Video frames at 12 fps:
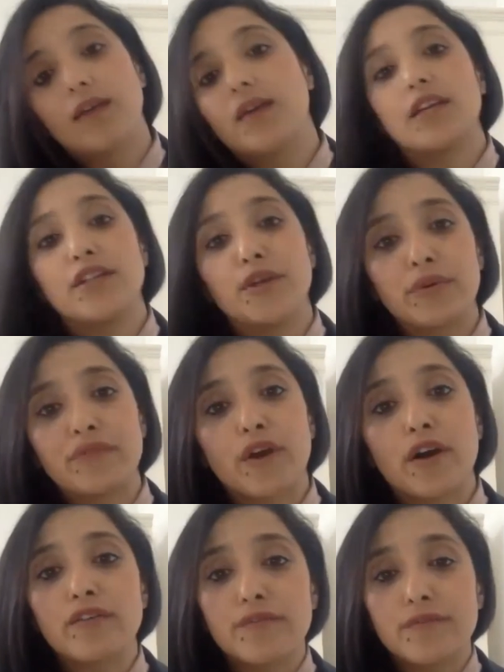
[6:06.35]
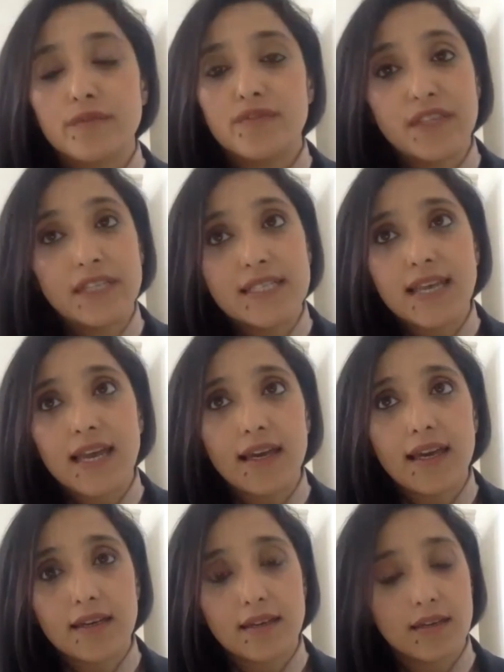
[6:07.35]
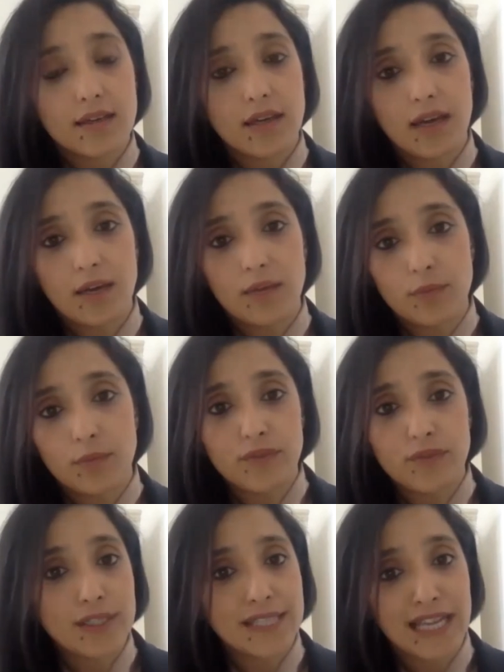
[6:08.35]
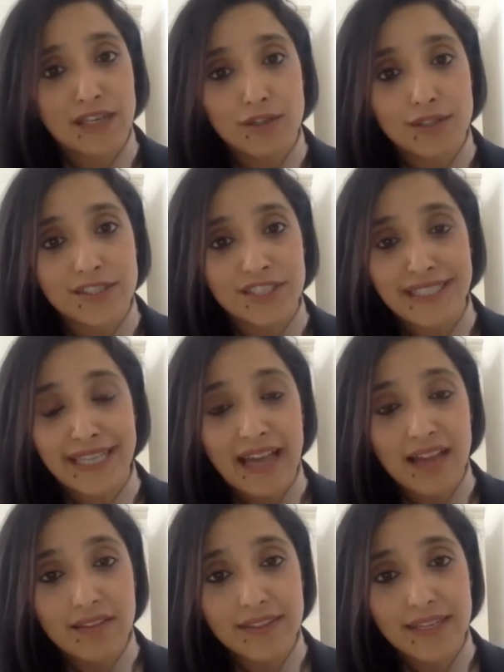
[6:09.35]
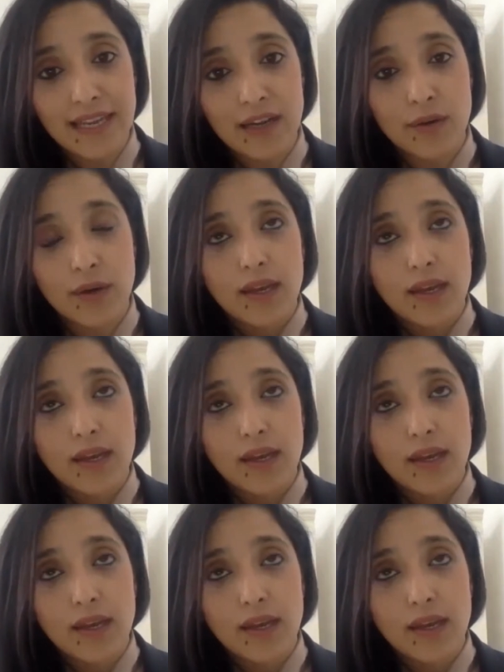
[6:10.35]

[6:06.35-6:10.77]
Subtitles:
You know, we've got fintech, we've got technology in health now.